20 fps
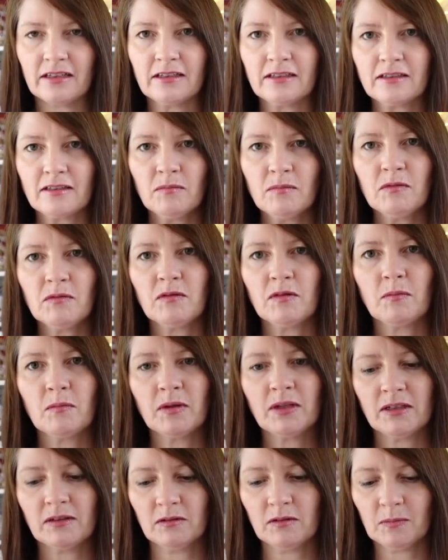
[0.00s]
And some of them,
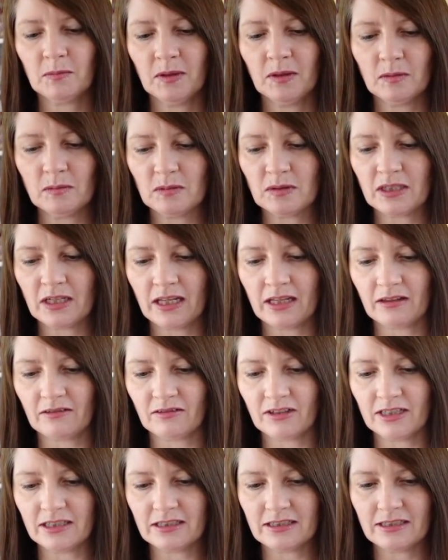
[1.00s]
when I was putting them
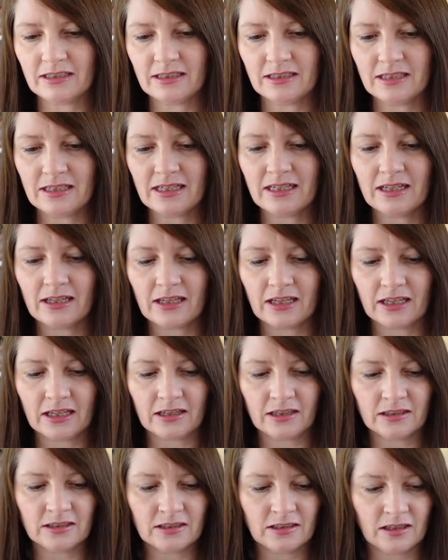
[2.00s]
together, I didn't
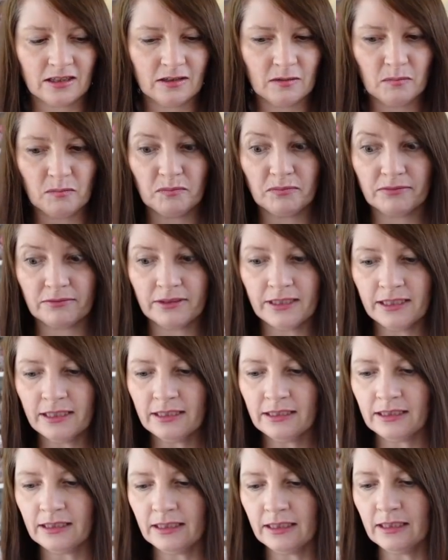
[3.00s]
think I'd done
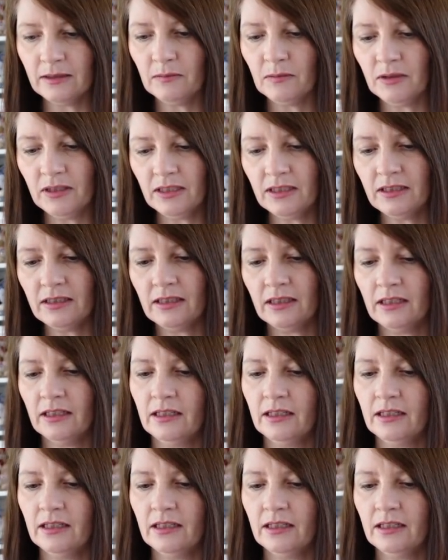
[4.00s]
brilliantly with